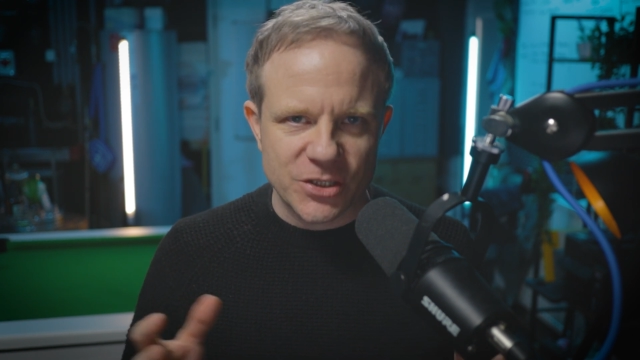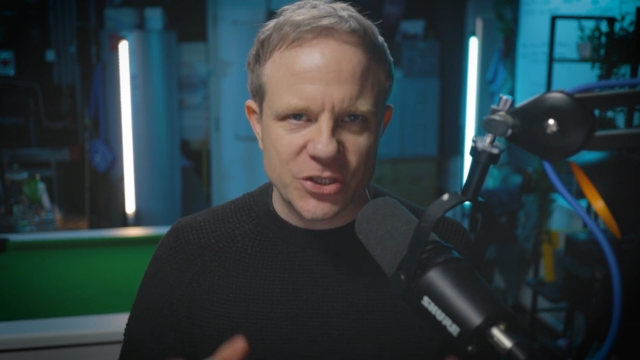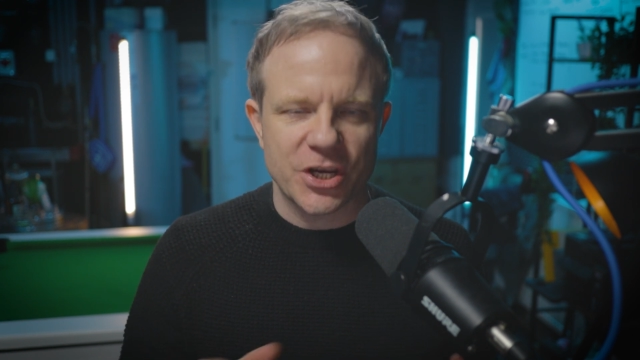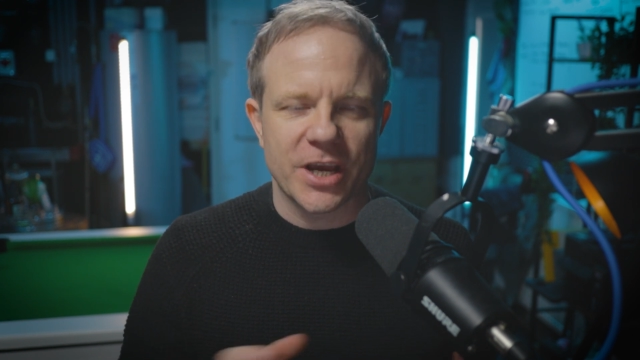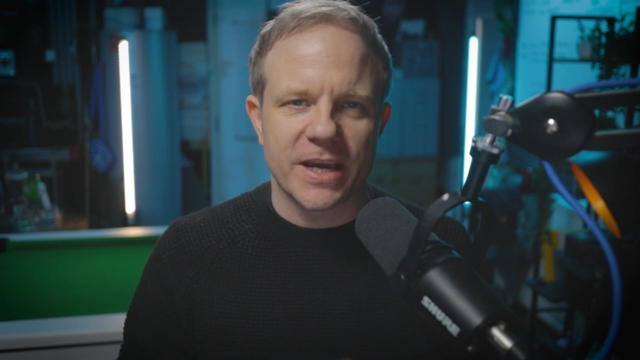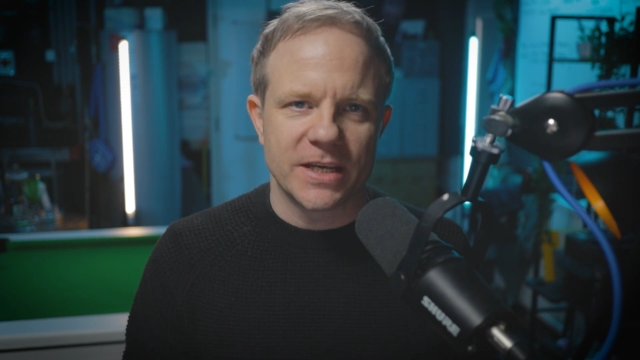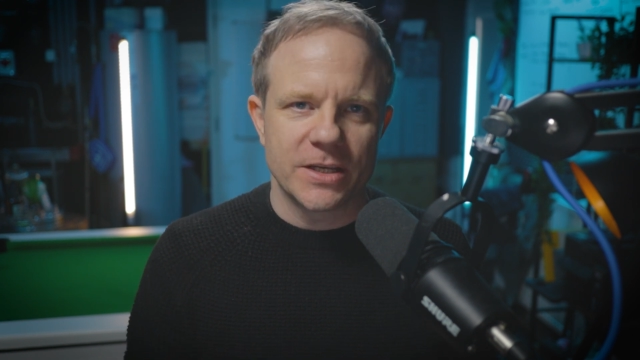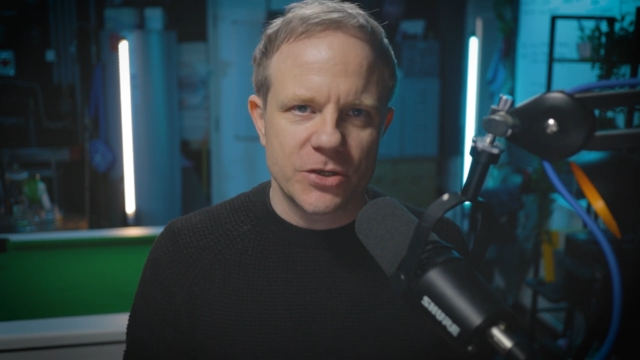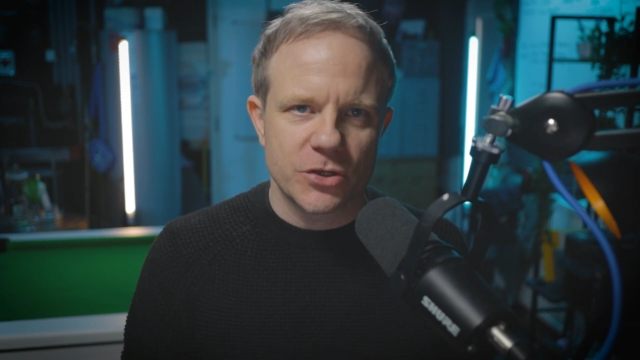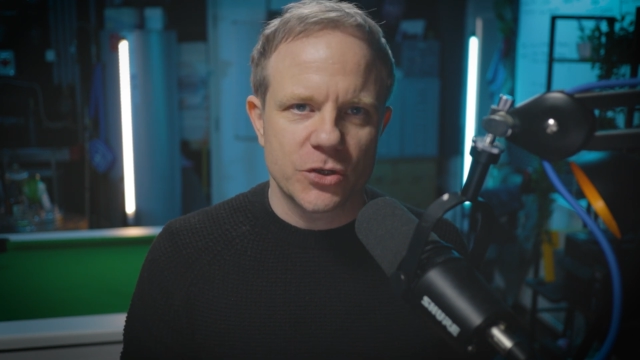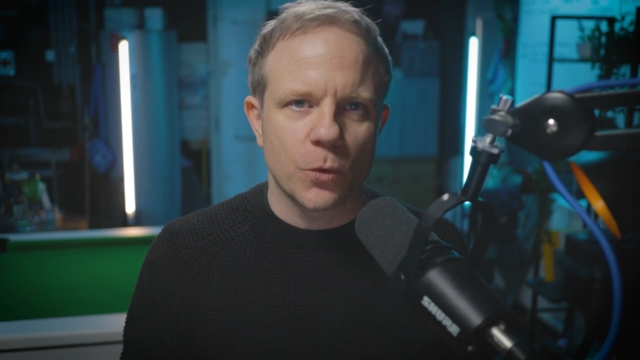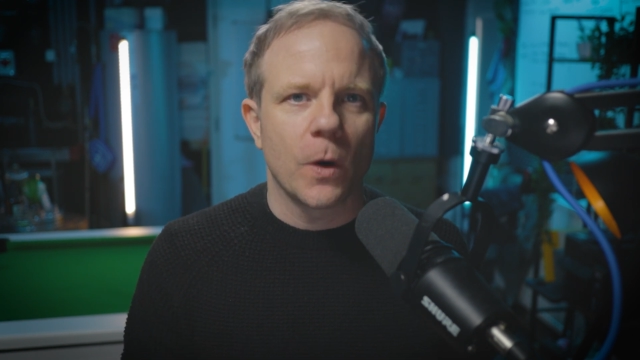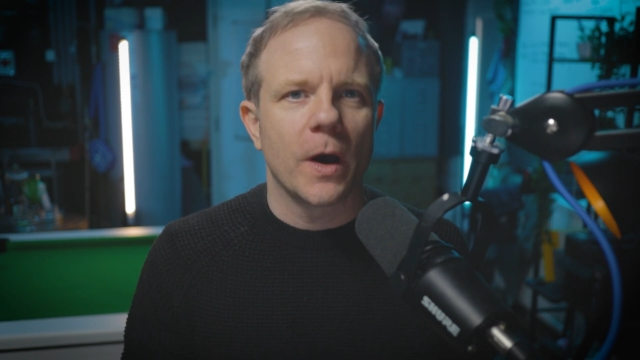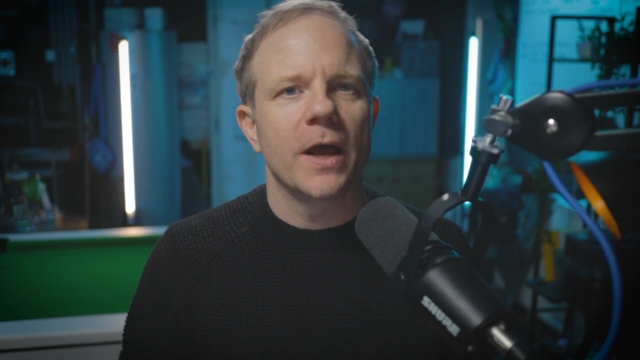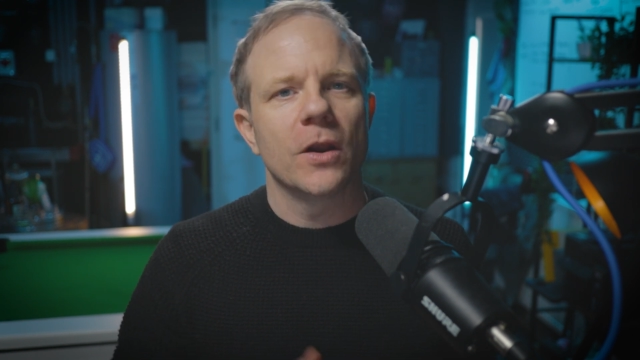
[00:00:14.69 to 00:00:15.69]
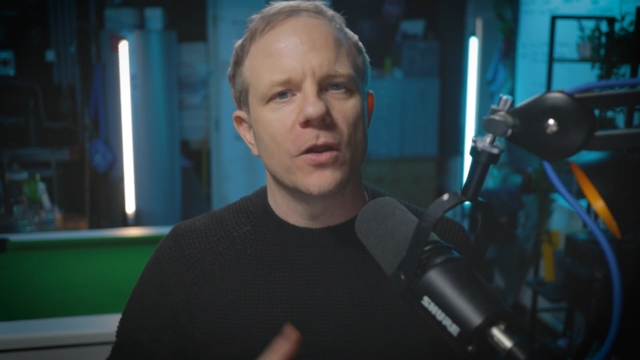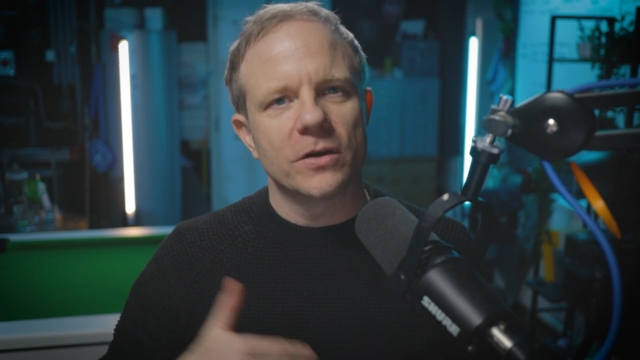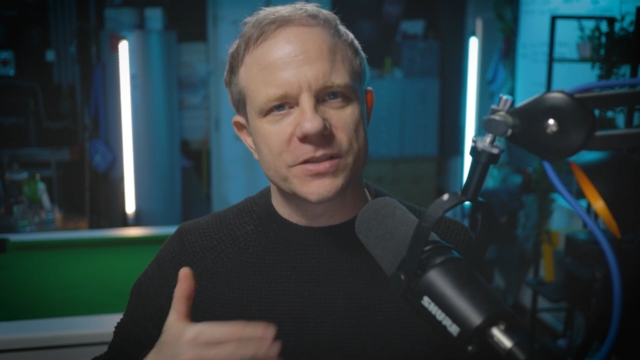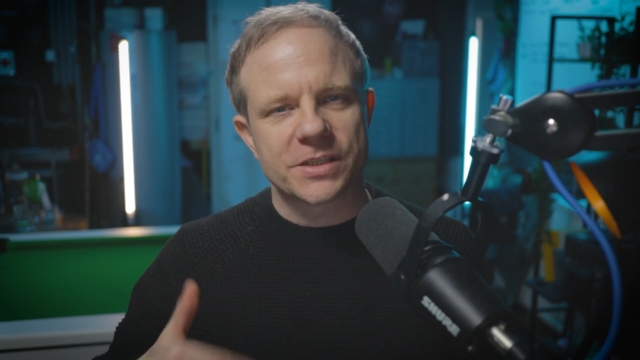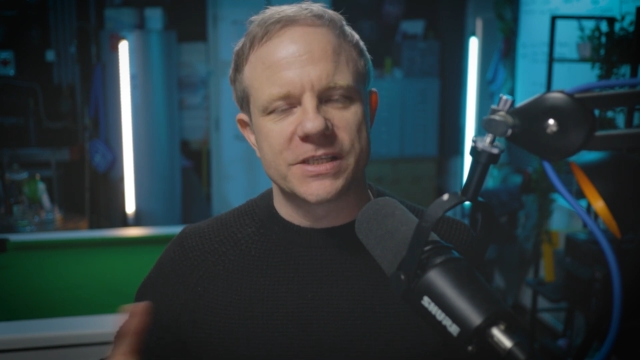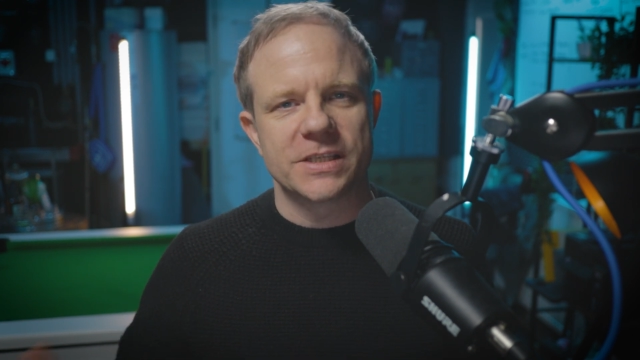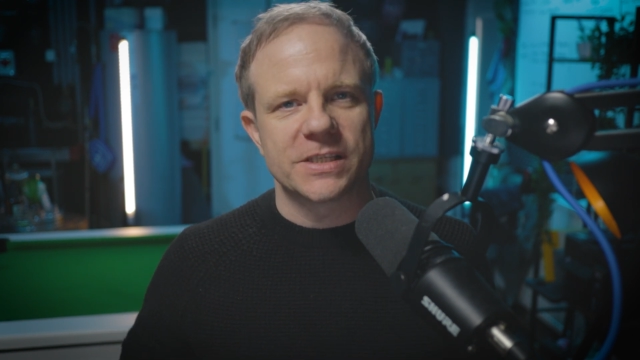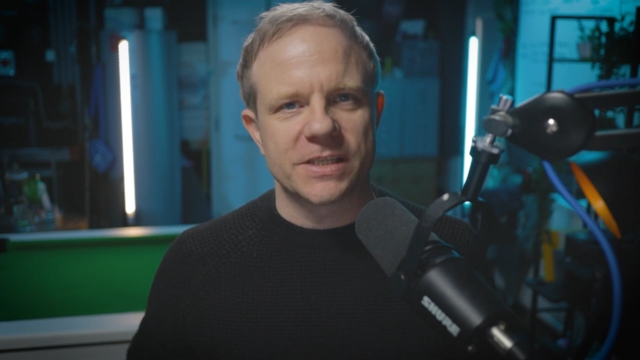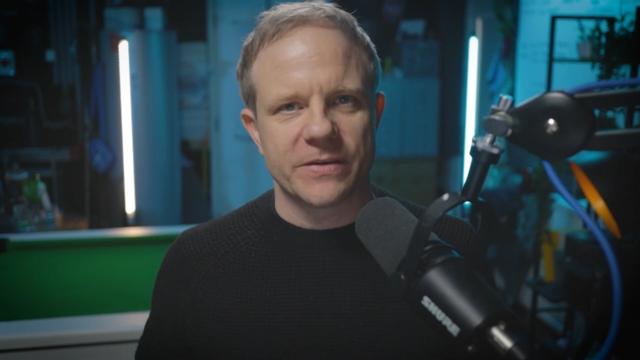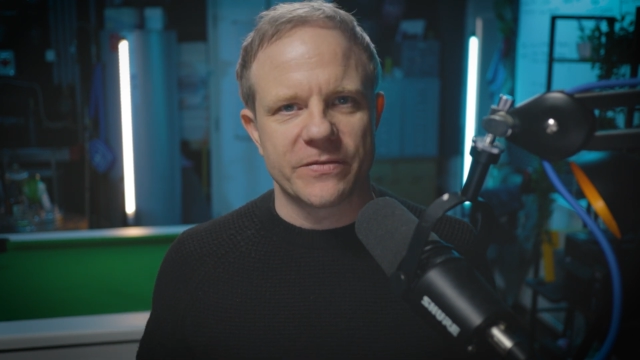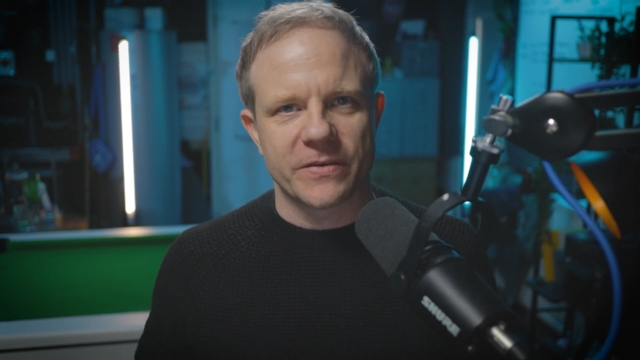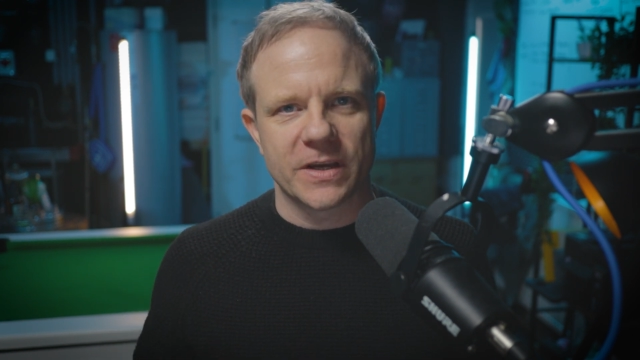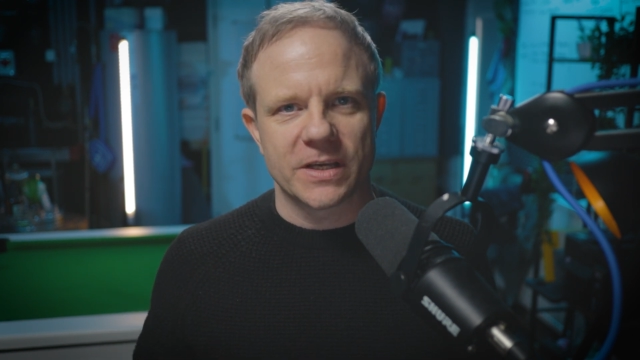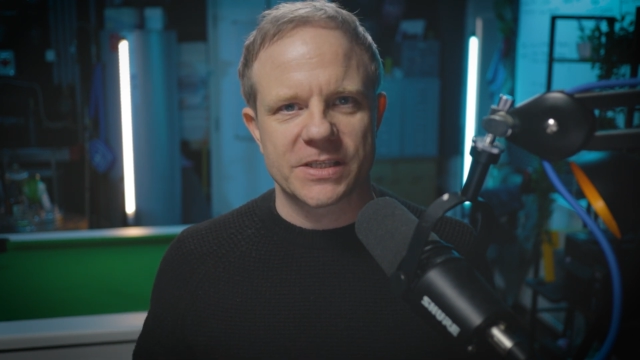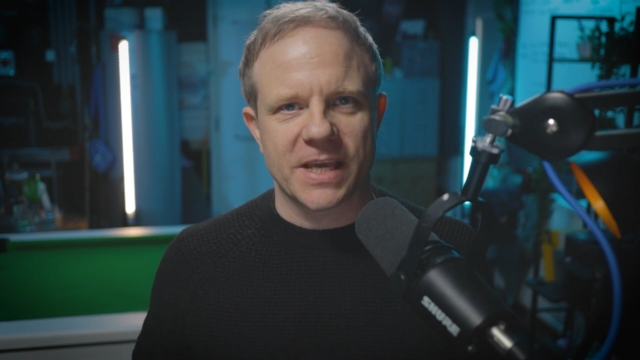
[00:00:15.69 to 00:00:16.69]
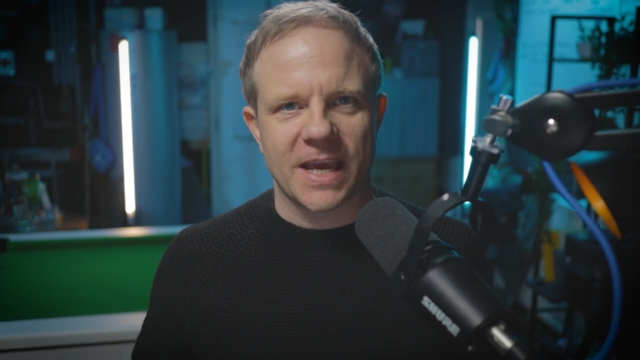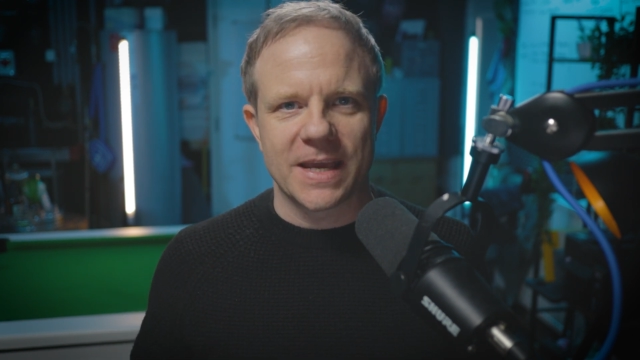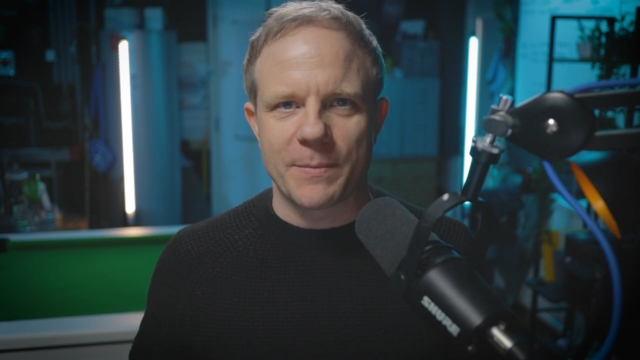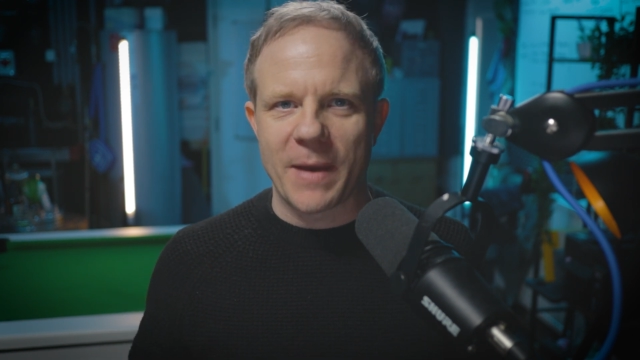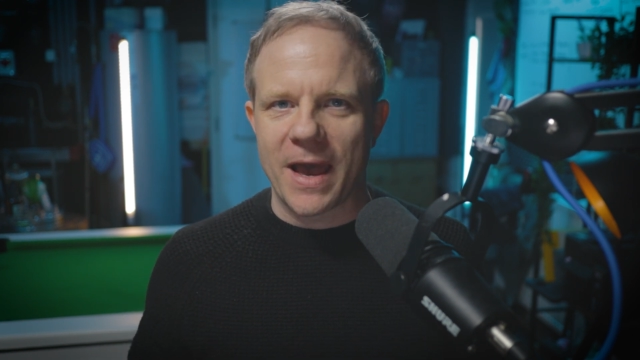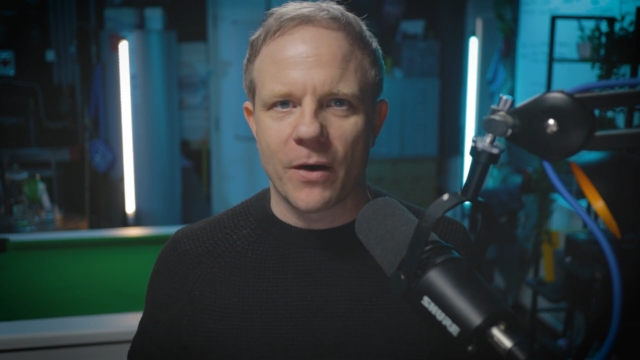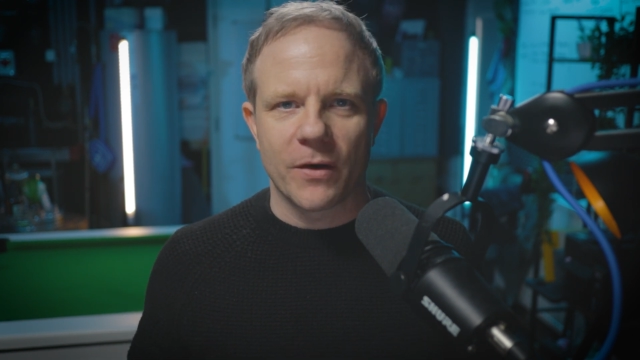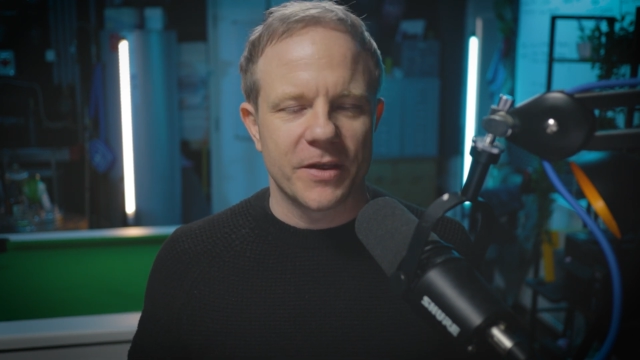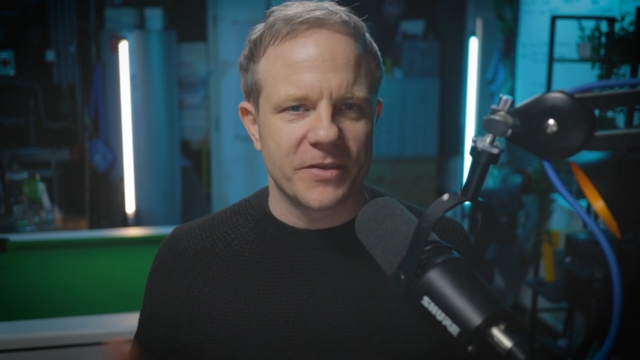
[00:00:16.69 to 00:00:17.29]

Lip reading: changed quite a lot since it first came out.